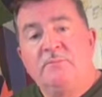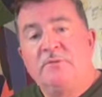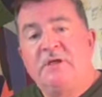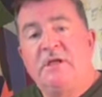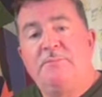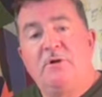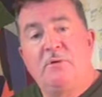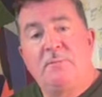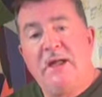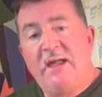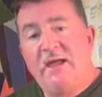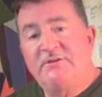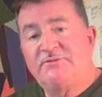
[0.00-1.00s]
Keep it on my
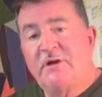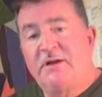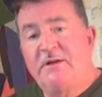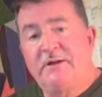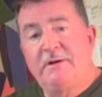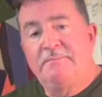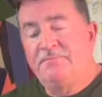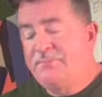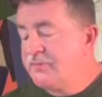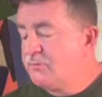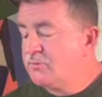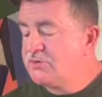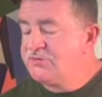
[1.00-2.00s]
hats right here.
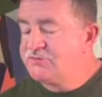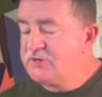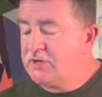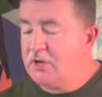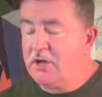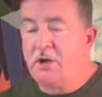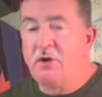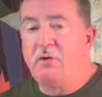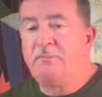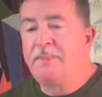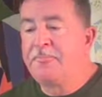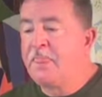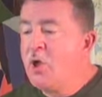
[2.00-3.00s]
And we're just going to go
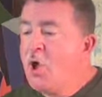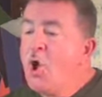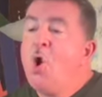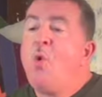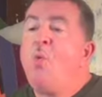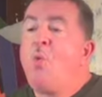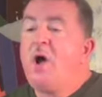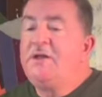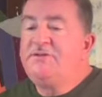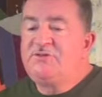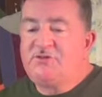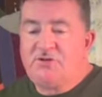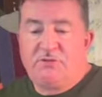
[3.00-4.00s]
1,
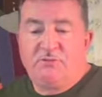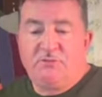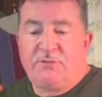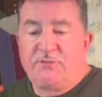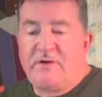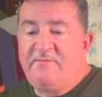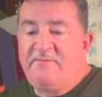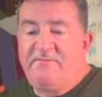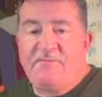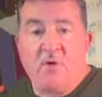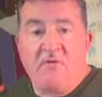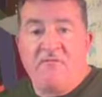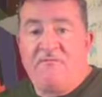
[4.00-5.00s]
2, 3,
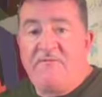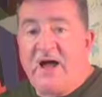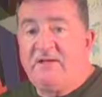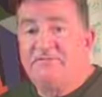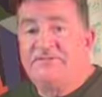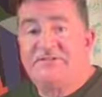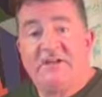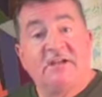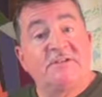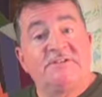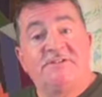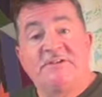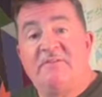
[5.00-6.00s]
4, 5,
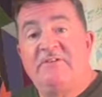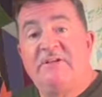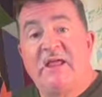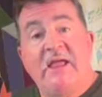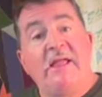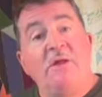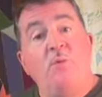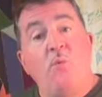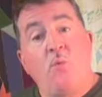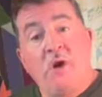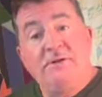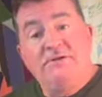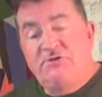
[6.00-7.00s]
6, 7, 8.
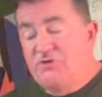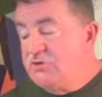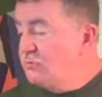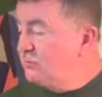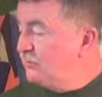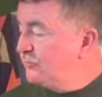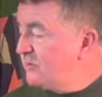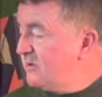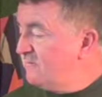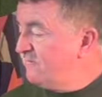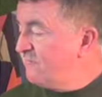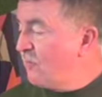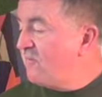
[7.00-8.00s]
1, 2, 3,
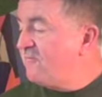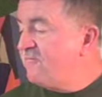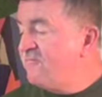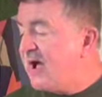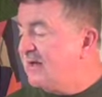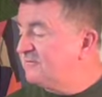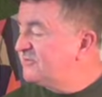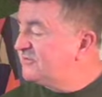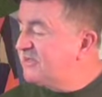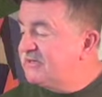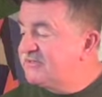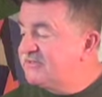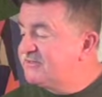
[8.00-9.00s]
4, 5,
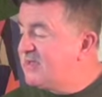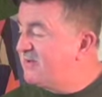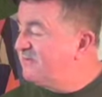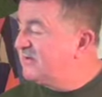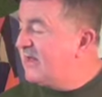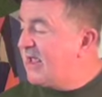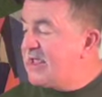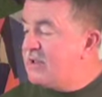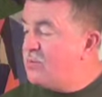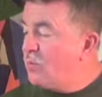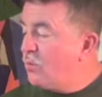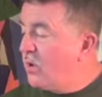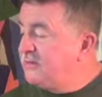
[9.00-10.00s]
6, 7, 8.
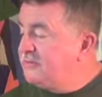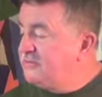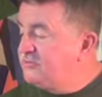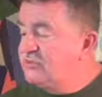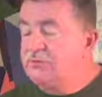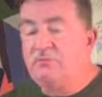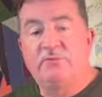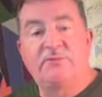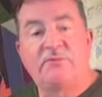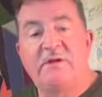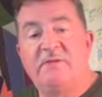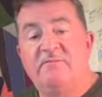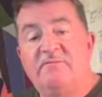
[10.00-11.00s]
1, 2,
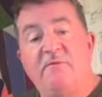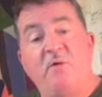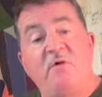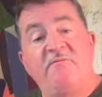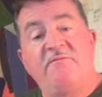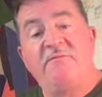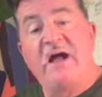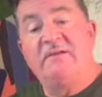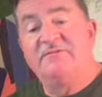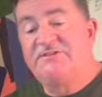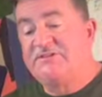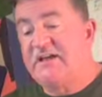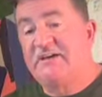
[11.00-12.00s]
3, 4, 5,
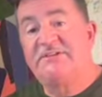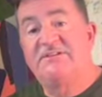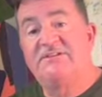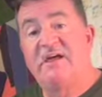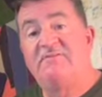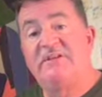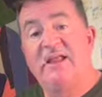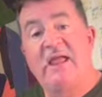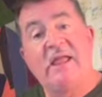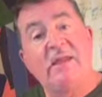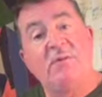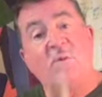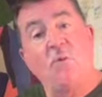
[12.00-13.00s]
6, 7, 8.